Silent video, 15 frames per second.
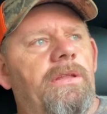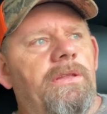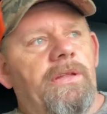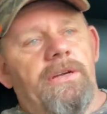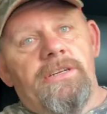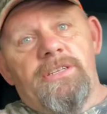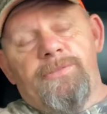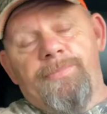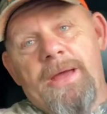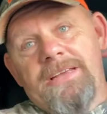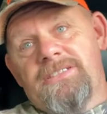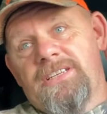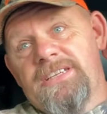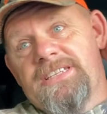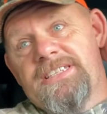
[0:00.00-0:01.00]
they're just
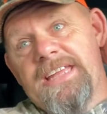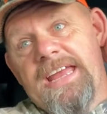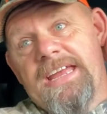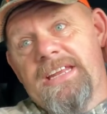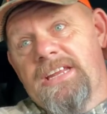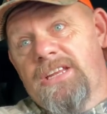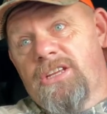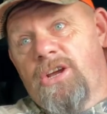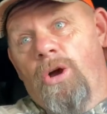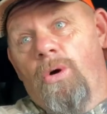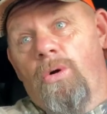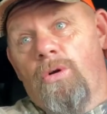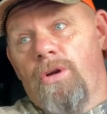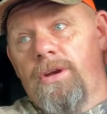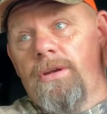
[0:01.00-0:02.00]
basically staying in the
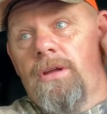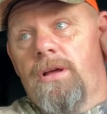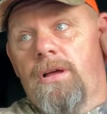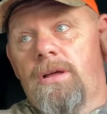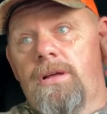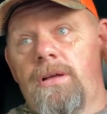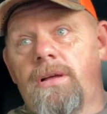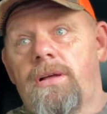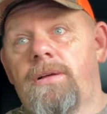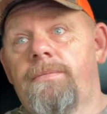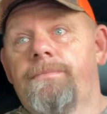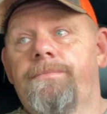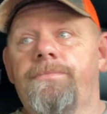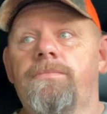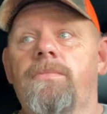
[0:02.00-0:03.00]
corn.
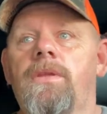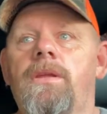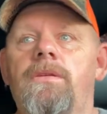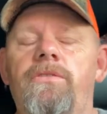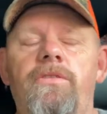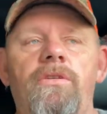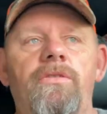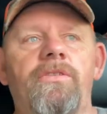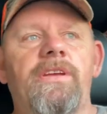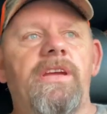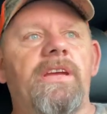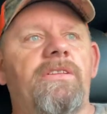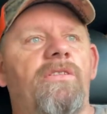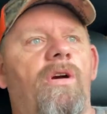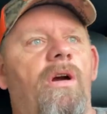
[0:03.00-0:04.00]
As soon as it
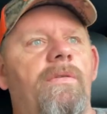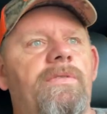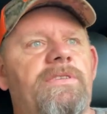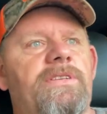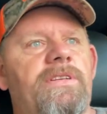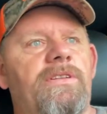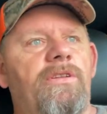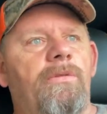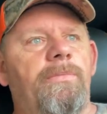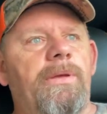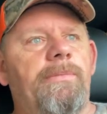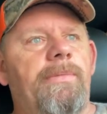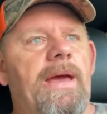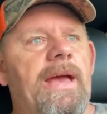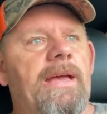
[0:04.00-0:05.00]
gets harvested, they'll be
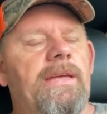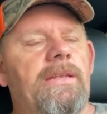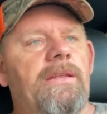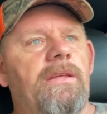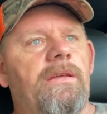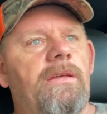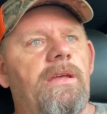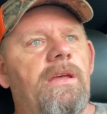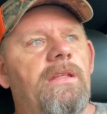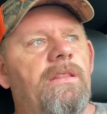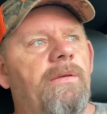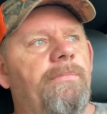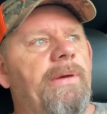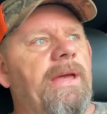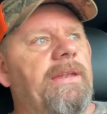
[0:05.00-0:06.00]
back in
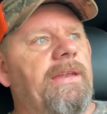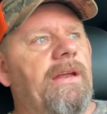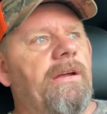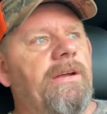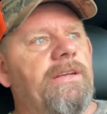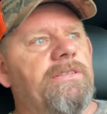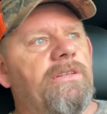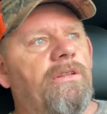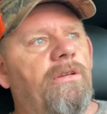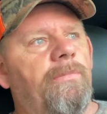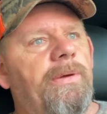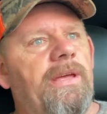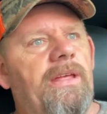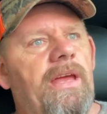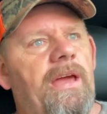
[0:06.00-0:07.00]
the bedding areas a little
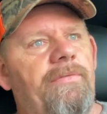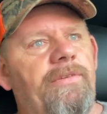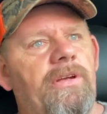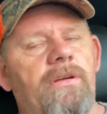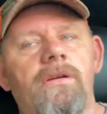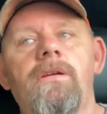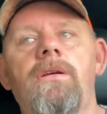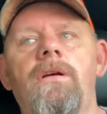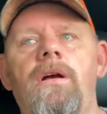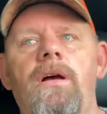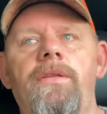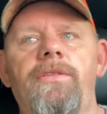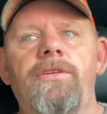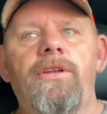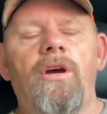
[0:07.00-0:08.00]
bit heavier.
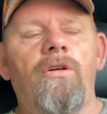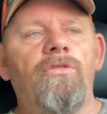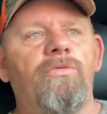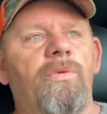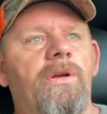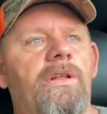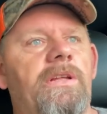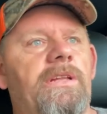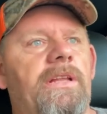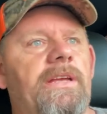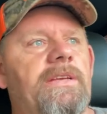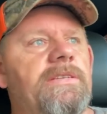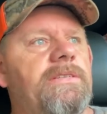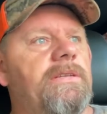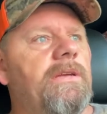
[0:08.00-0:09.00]
The does will, at
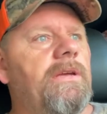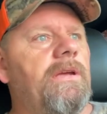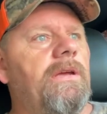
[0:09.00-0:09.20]
least.